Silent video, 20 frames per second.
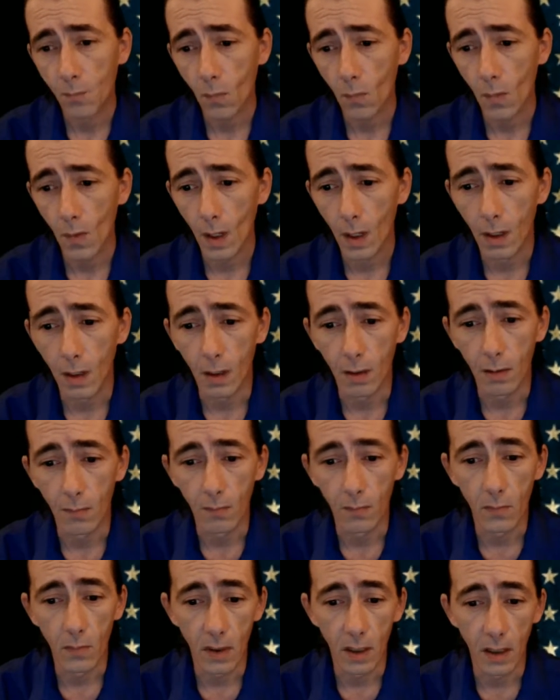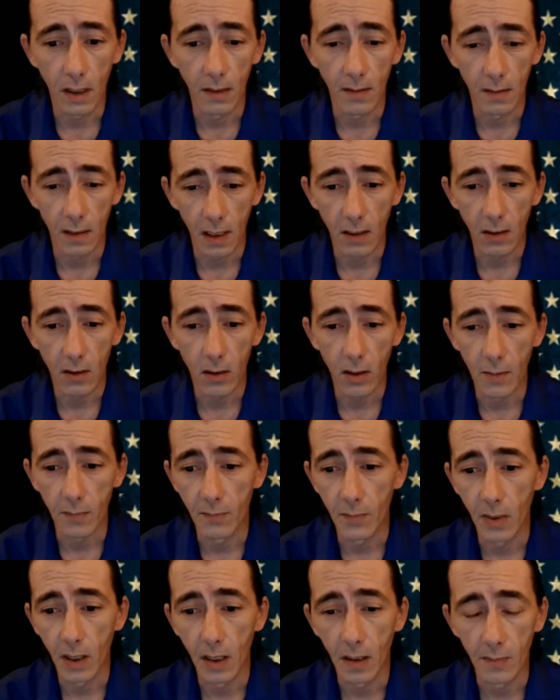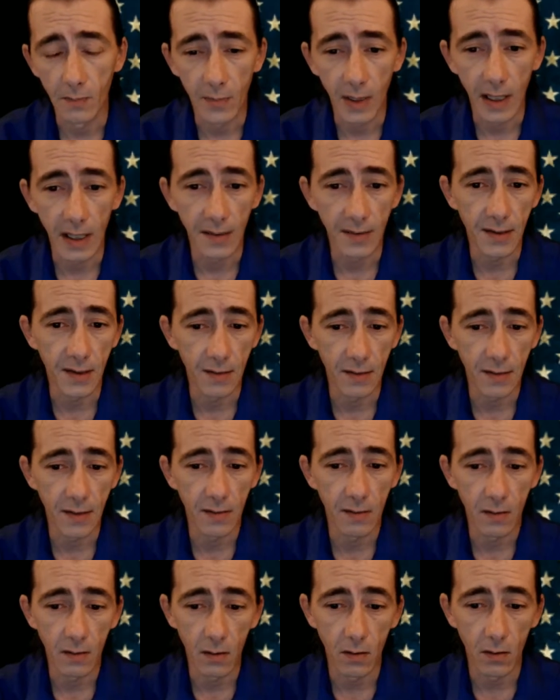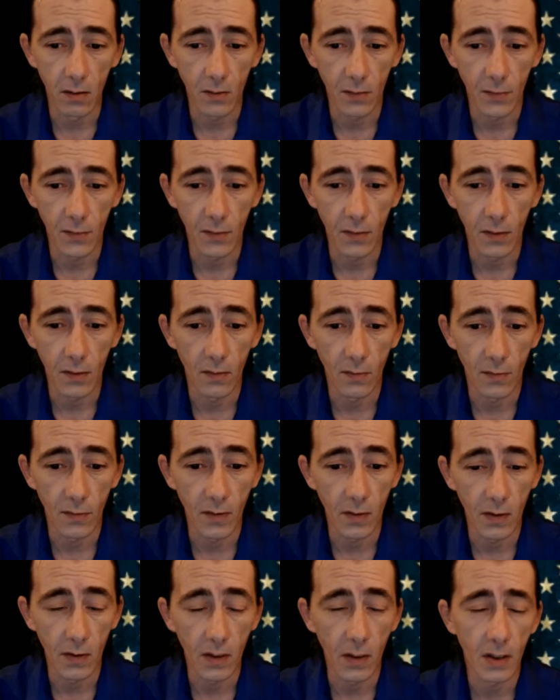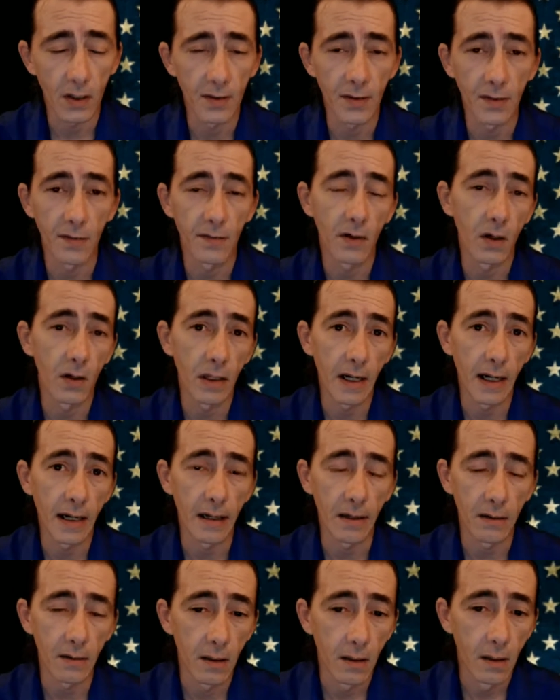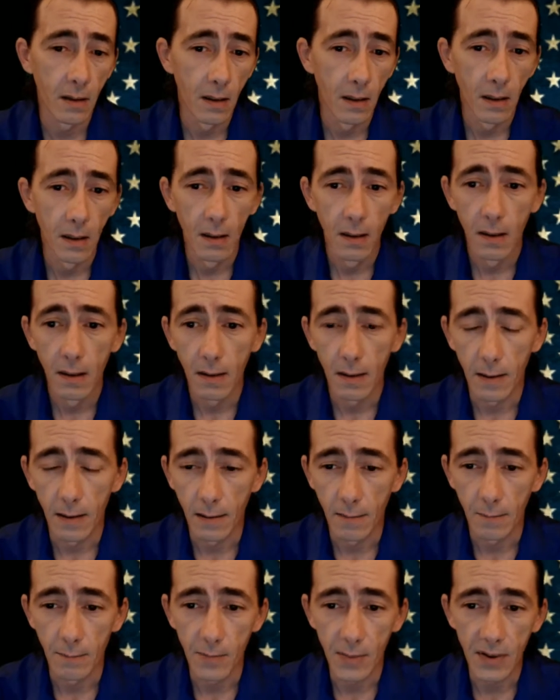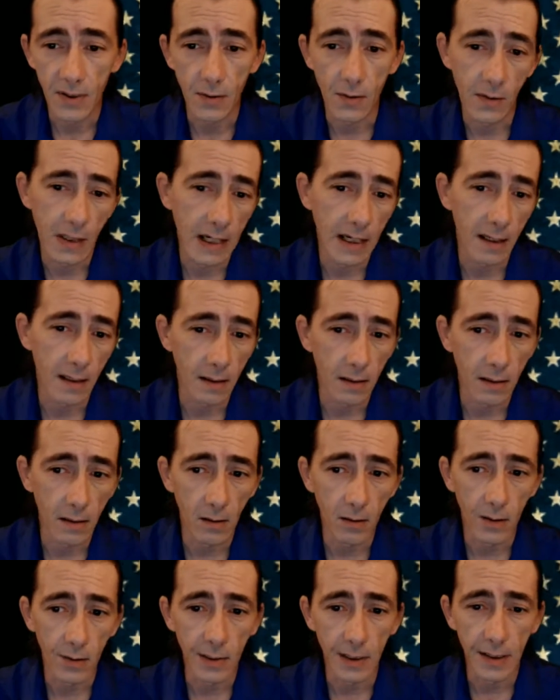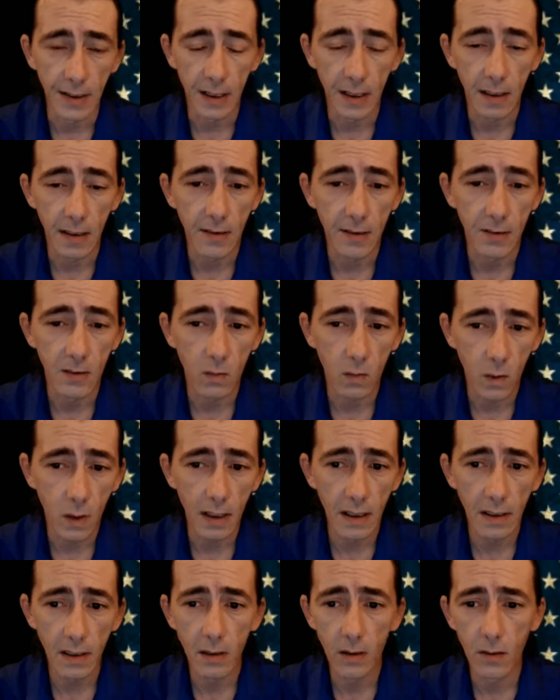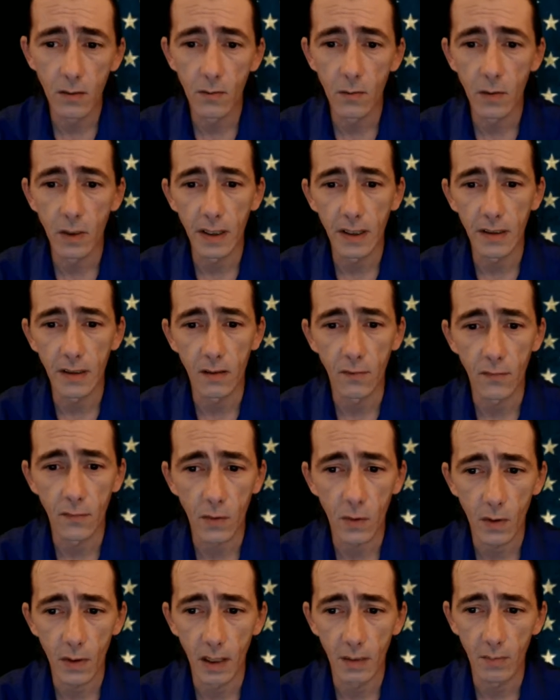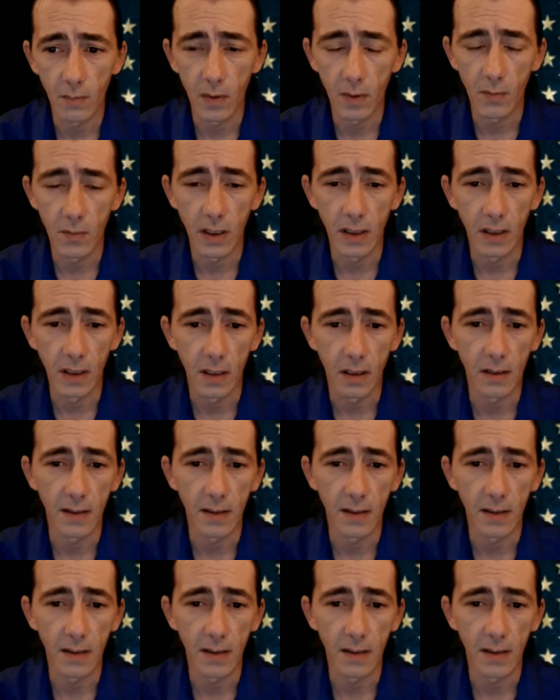They are a basis, for the laws of our land. So that, is one good reason for them to be there.